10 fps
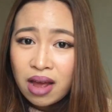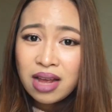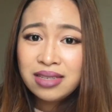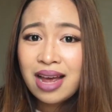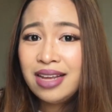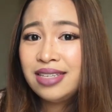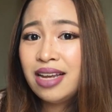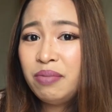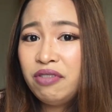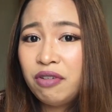As I
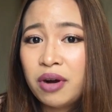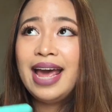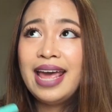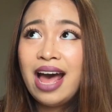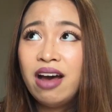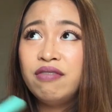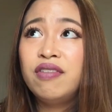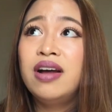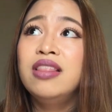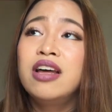said before, I
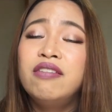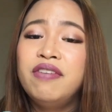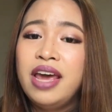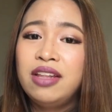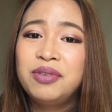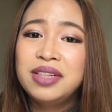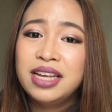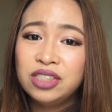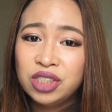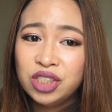have a love-hate
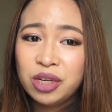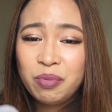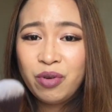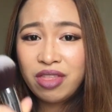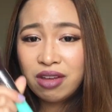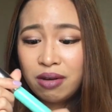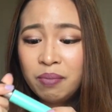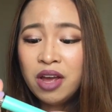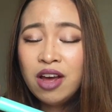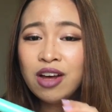relationship with
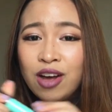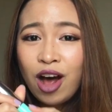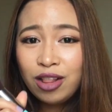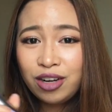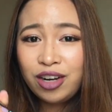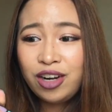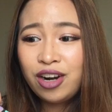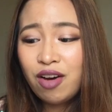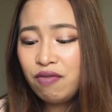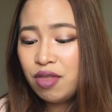the
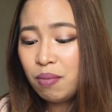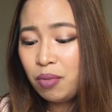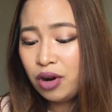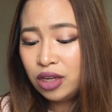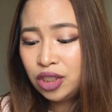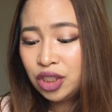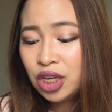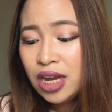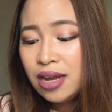color of the brush